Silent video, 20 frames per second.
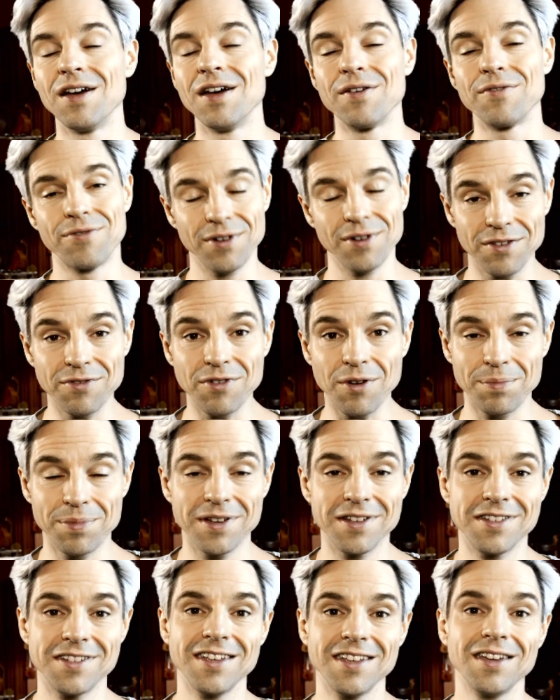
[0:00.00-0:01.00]
Free for
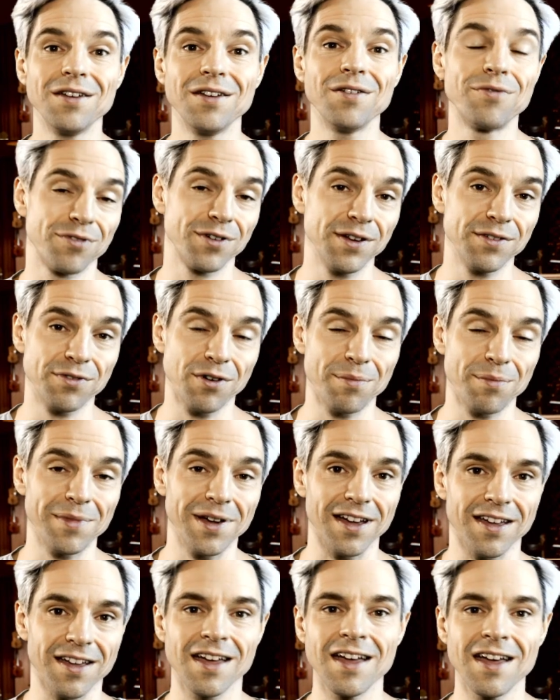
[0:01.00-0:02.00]
PC, free for
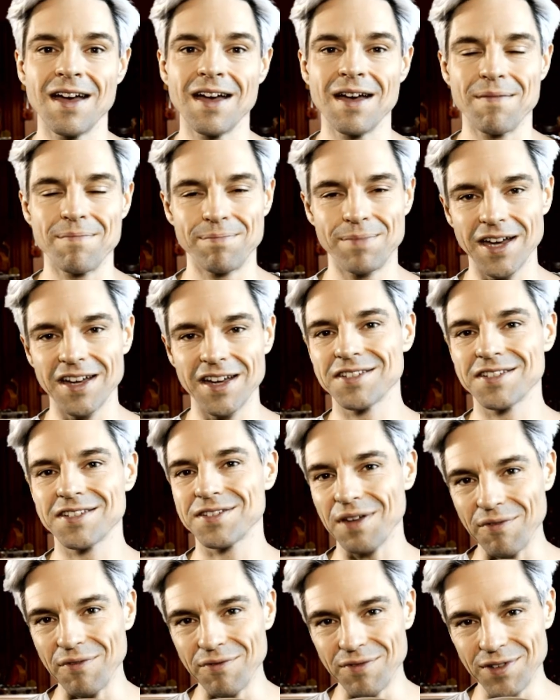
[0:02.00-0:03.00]
Mac.
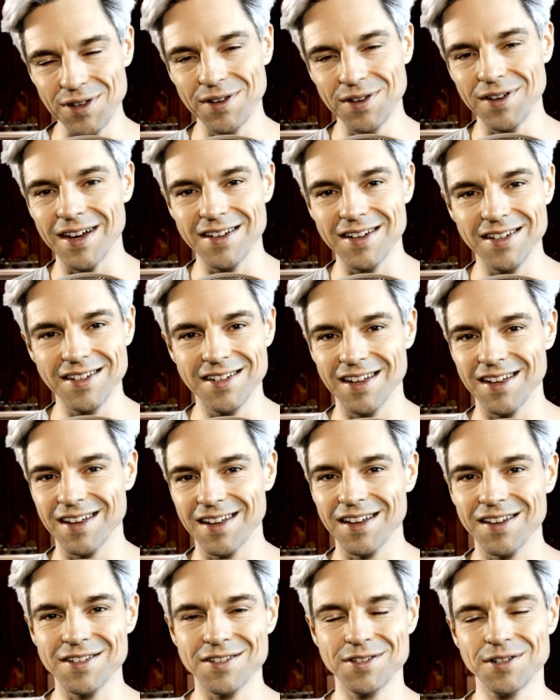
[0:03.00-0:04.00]
Best video
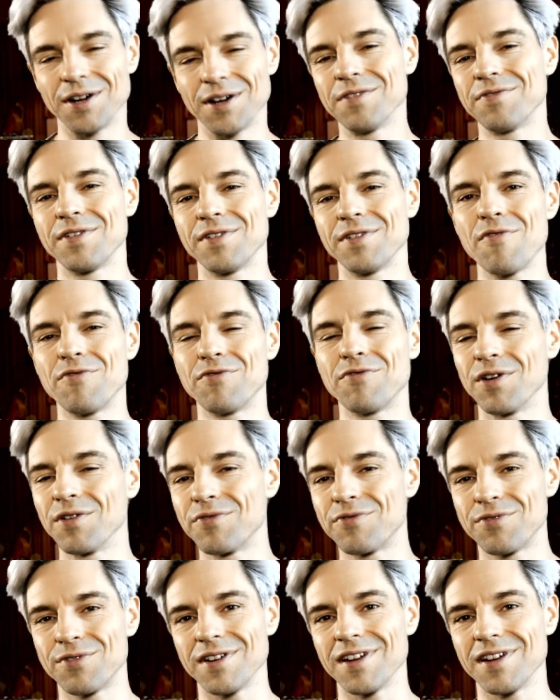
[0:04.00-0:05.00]
editing software for
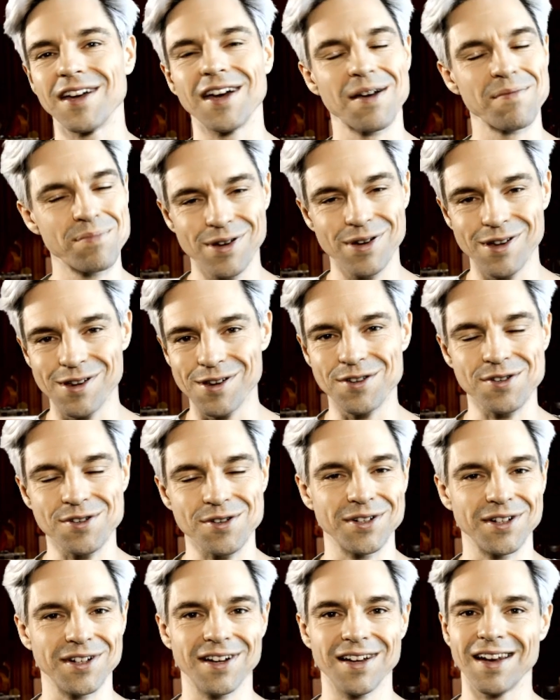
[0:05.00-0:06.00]
free, I'm pretty
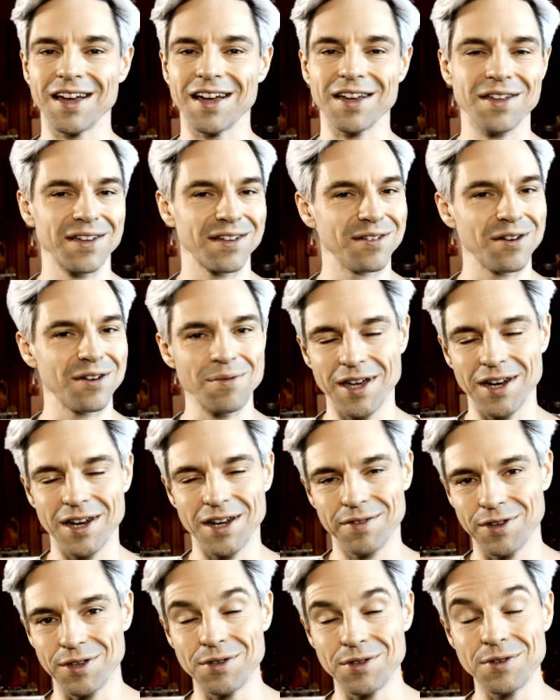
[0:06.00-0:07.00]
sure, like no
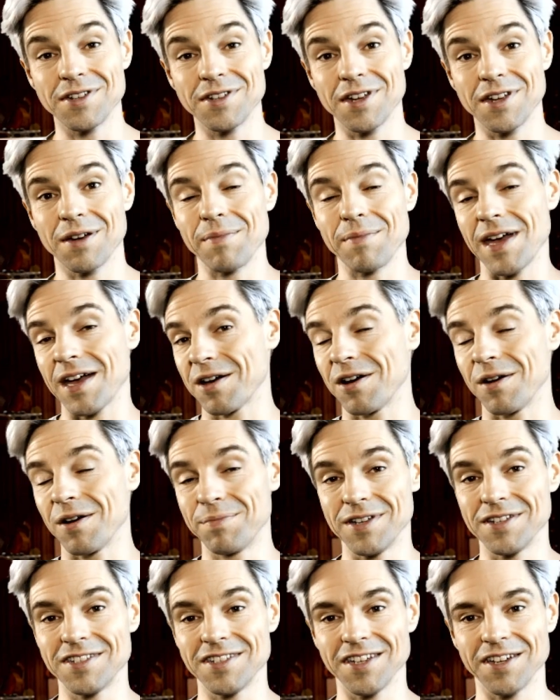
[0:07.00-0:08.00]
matter if you're using Mac or
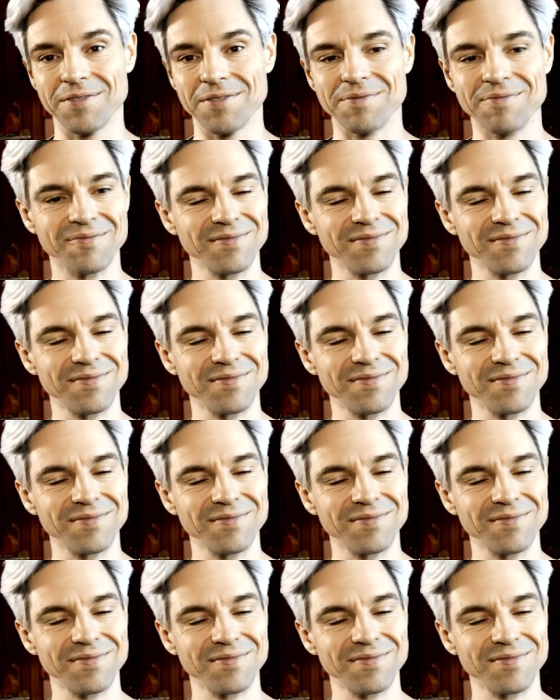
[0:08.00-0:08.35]
PC.